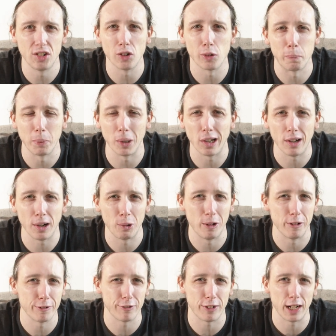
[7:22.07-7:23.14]
you're below a
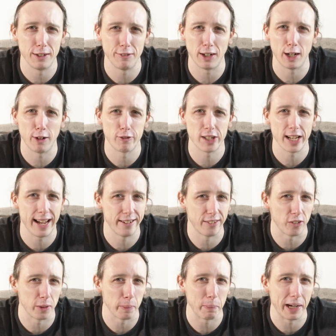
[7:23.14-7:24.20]
5 out of 10
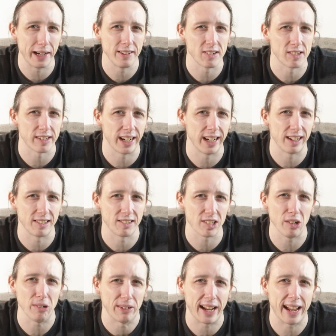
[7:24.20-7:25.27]
on the pain scale, it's
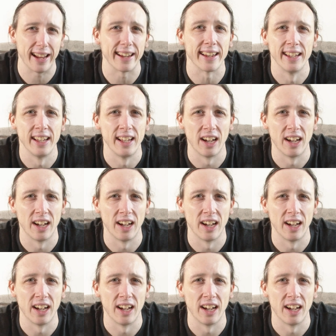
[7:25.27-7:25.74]
okay.